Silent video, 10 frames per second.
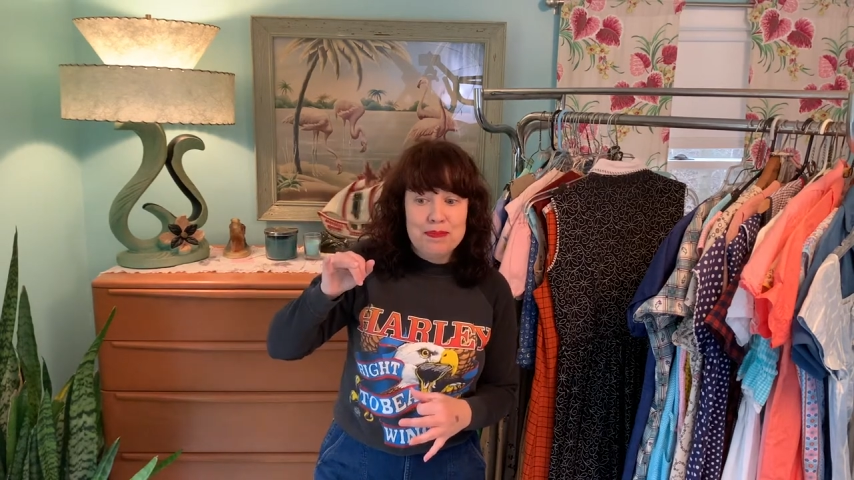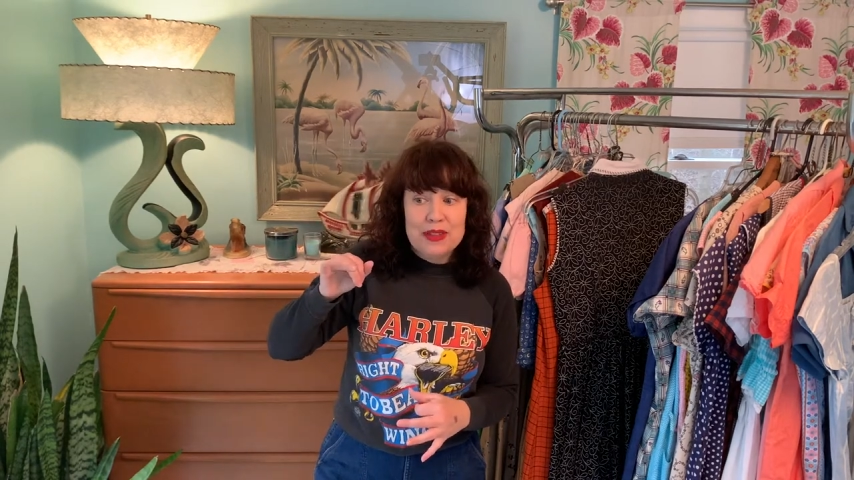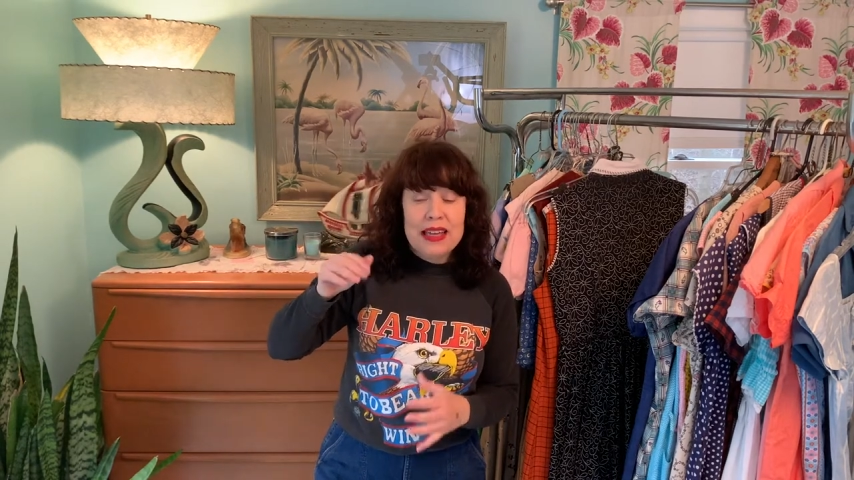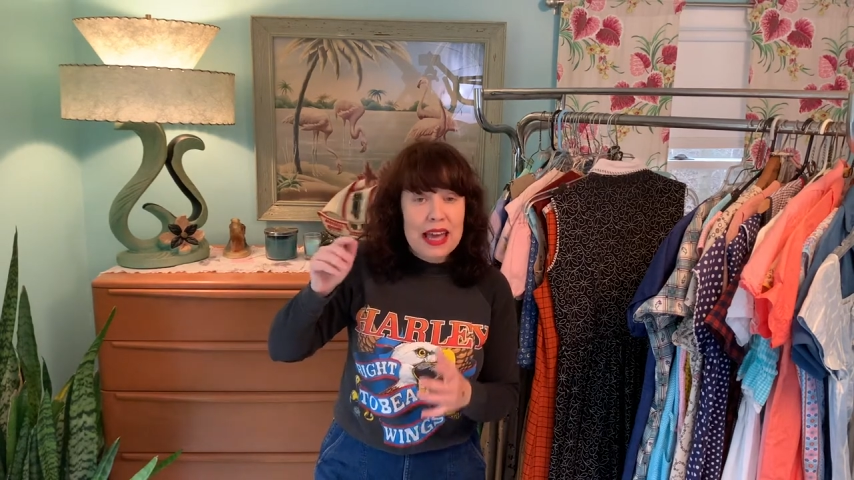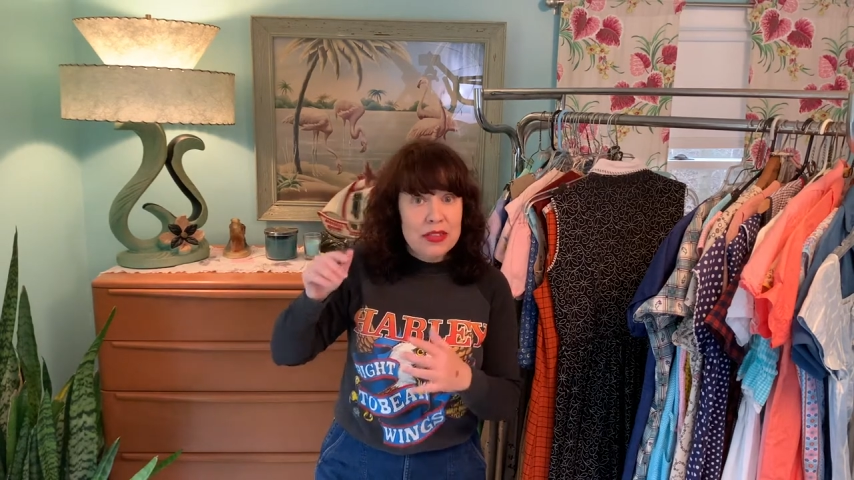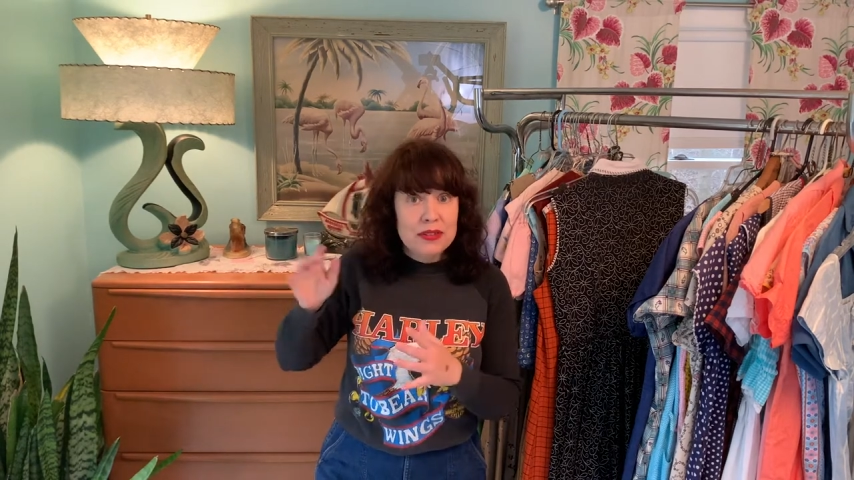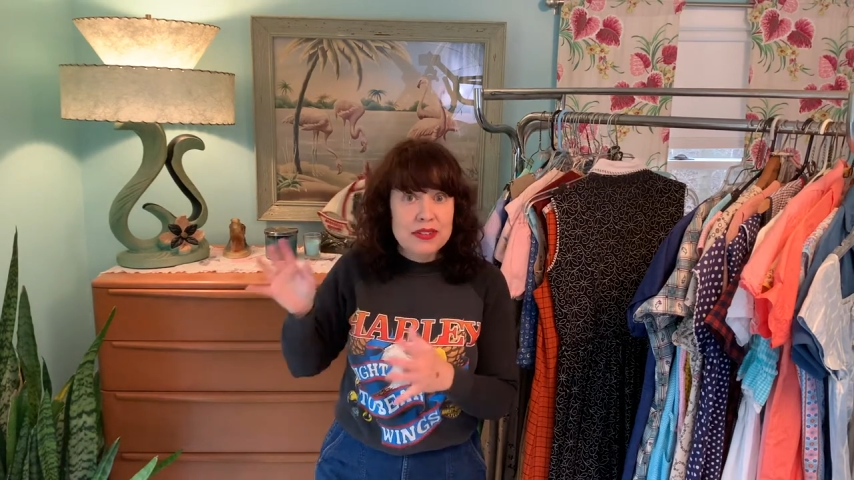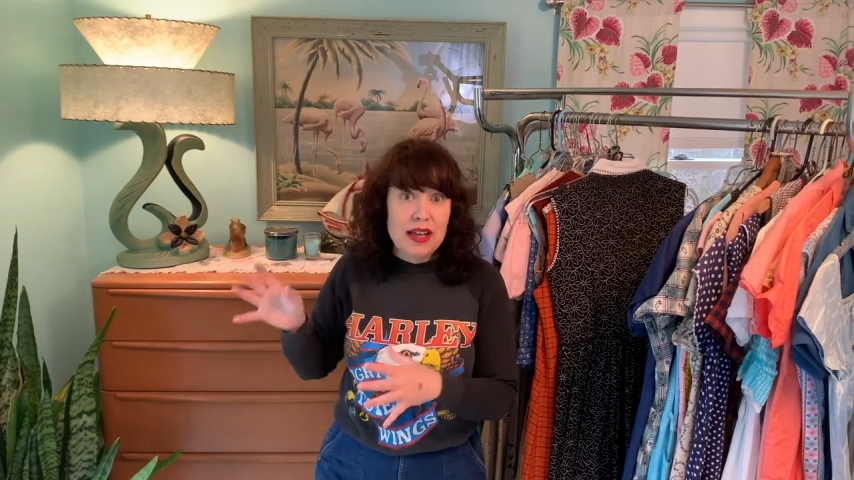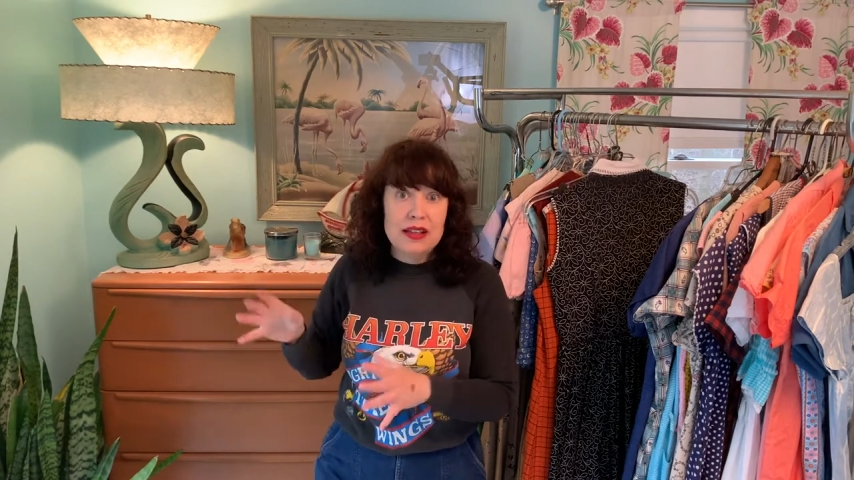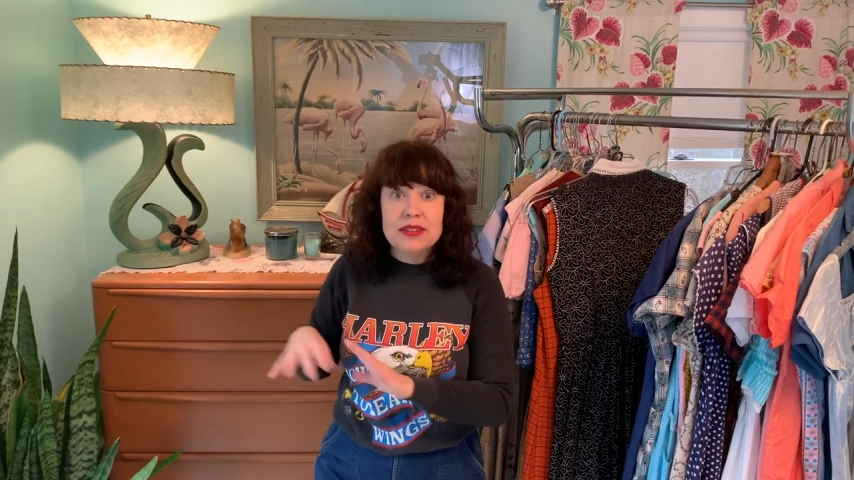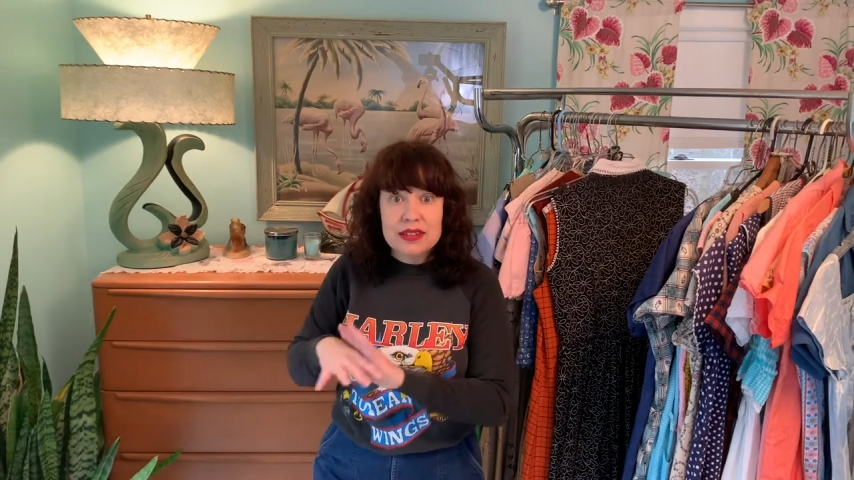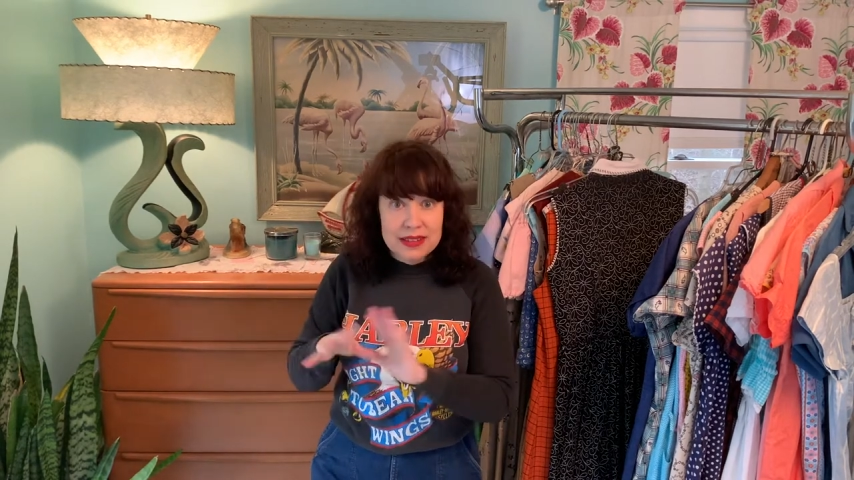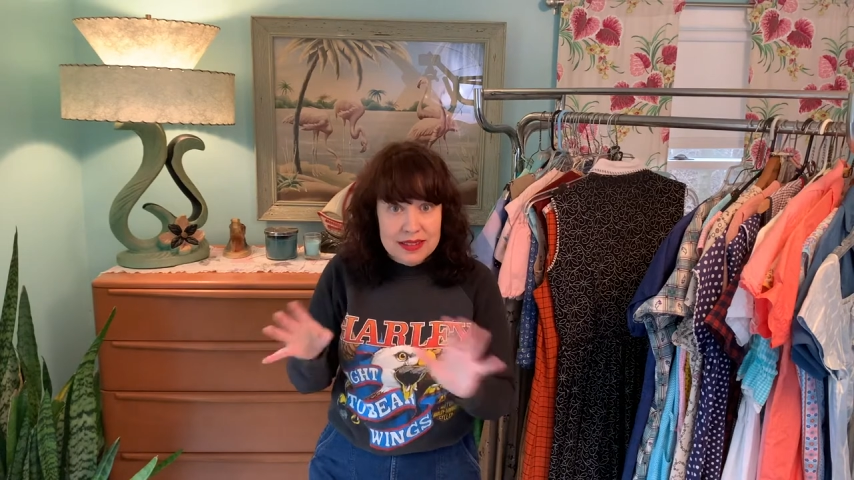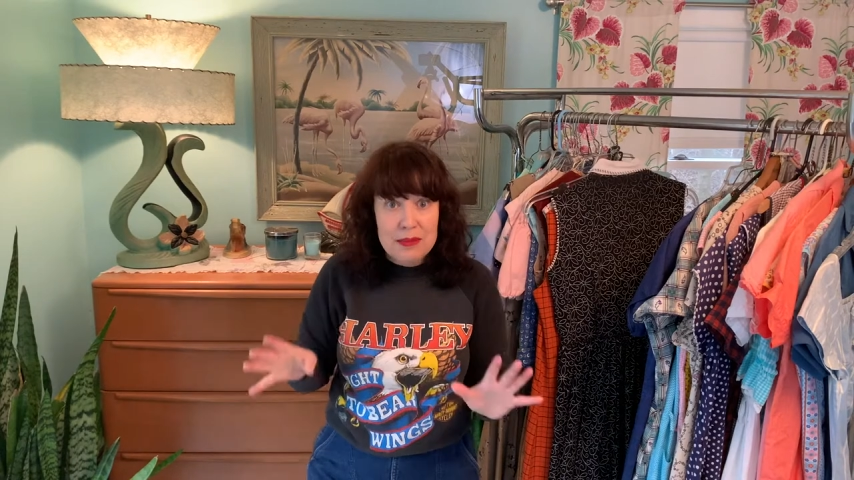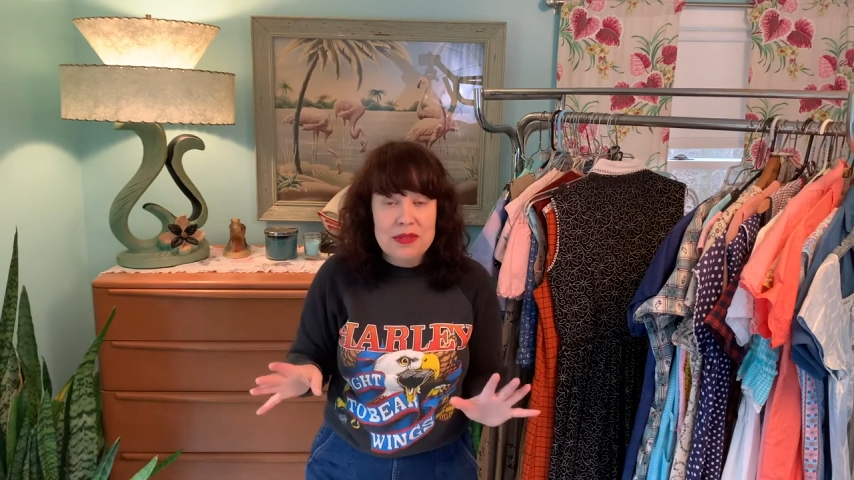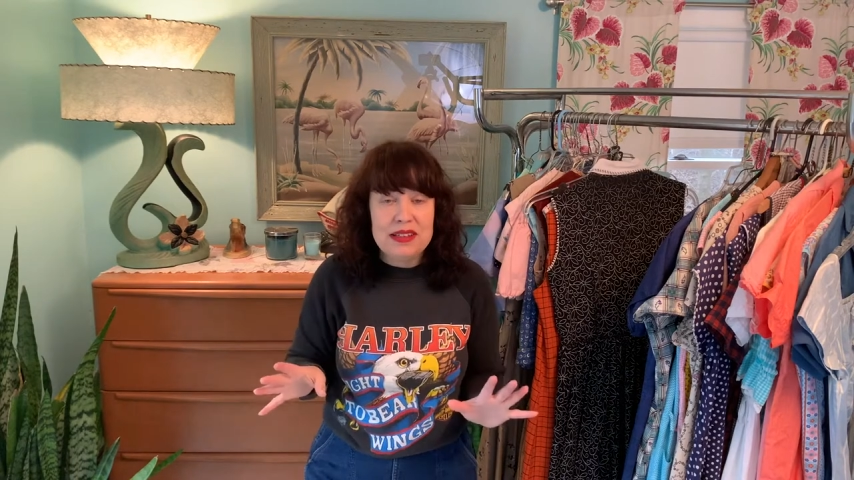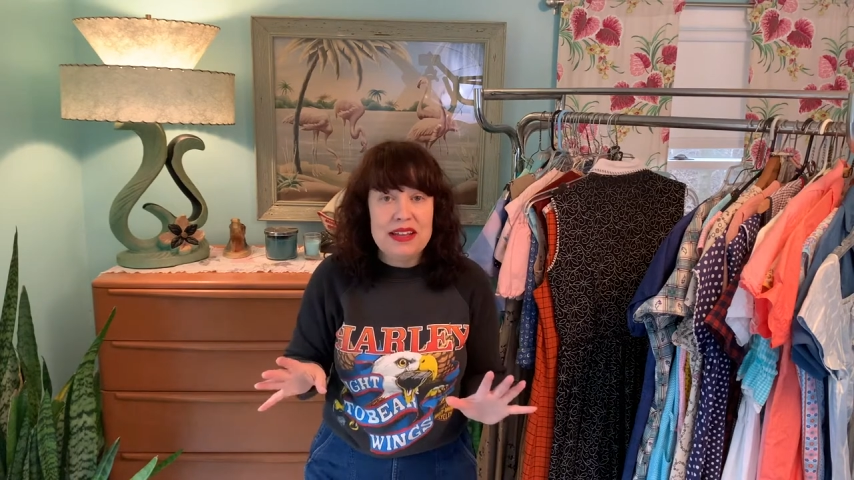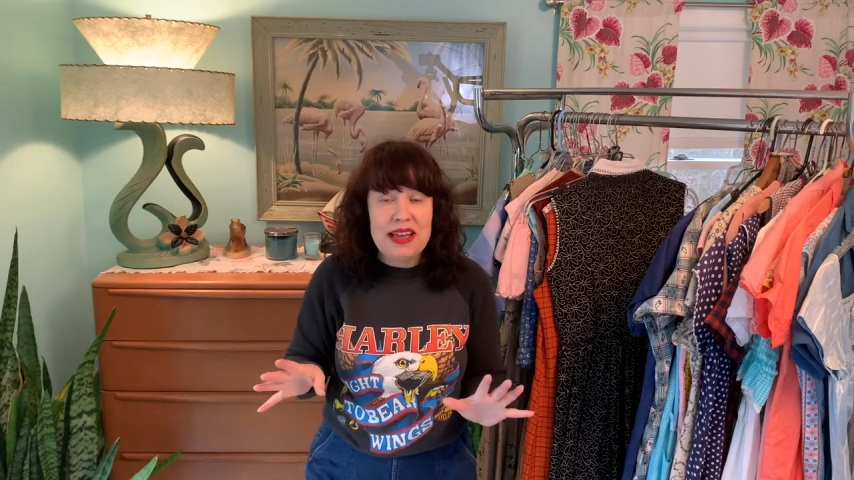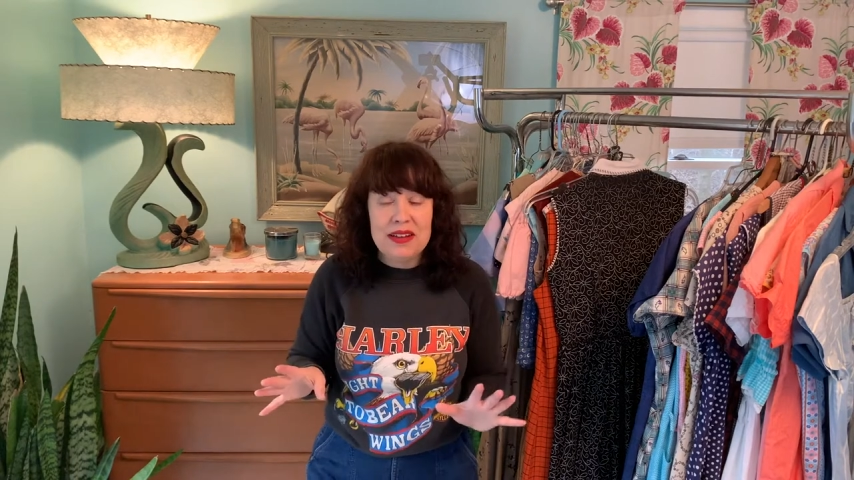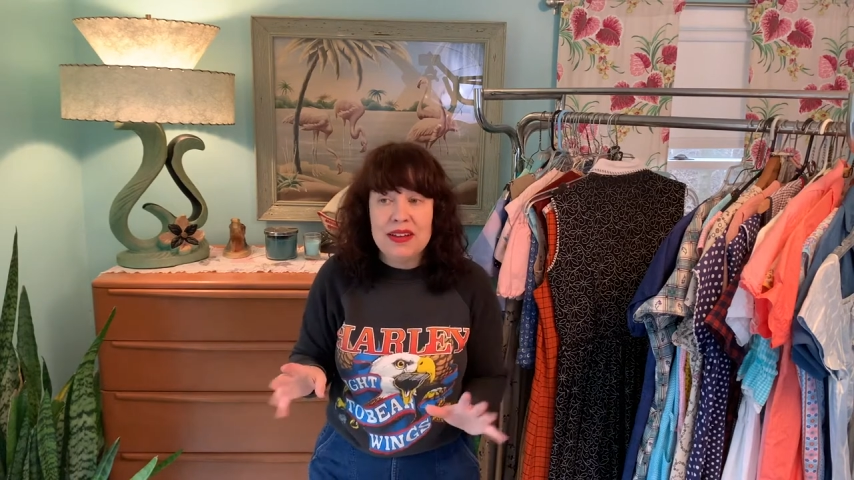Catherine's house, and it's empty
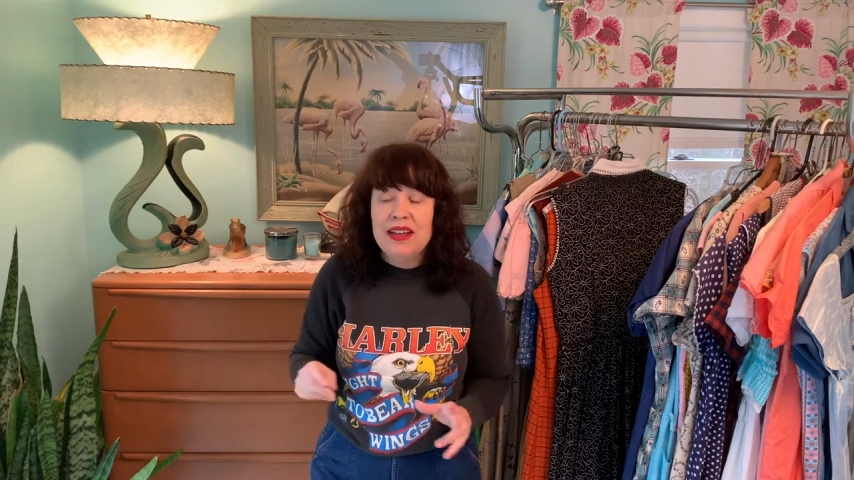now,